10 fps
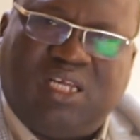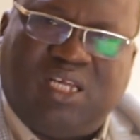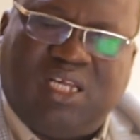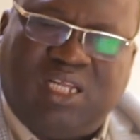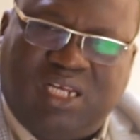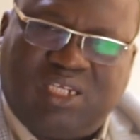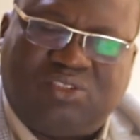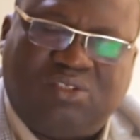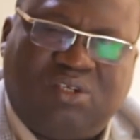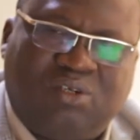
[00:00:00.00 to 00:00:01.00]

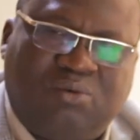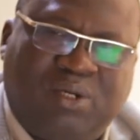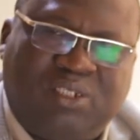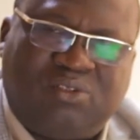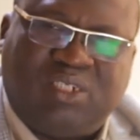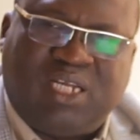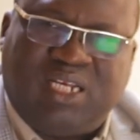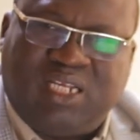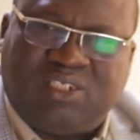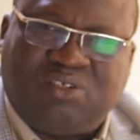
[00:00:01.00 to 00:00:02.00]
gubernatorial
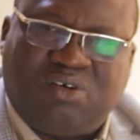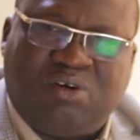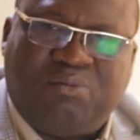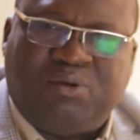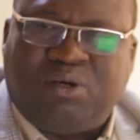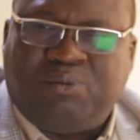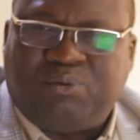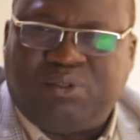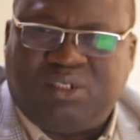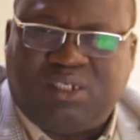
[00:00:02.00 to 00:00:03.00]
election coming up
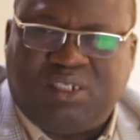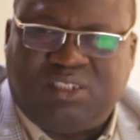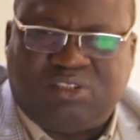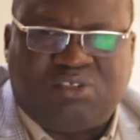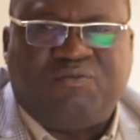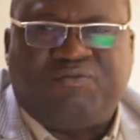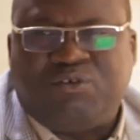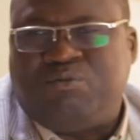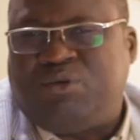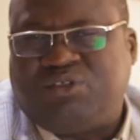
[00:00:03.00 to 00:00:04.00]
in some
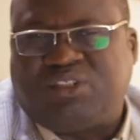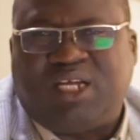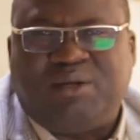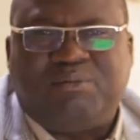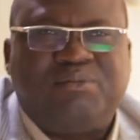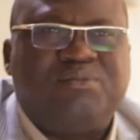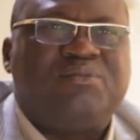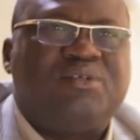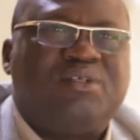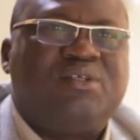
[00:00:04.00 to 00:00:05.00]
few months' time.
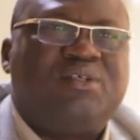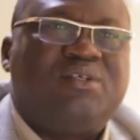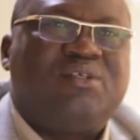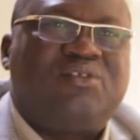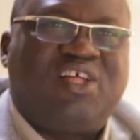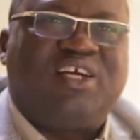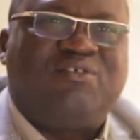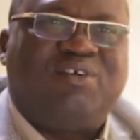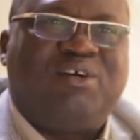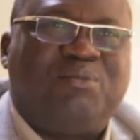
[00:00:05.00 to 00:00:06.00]
Thank
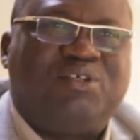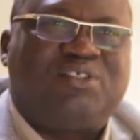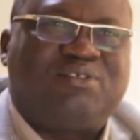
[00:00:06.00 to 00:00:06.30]
you very much.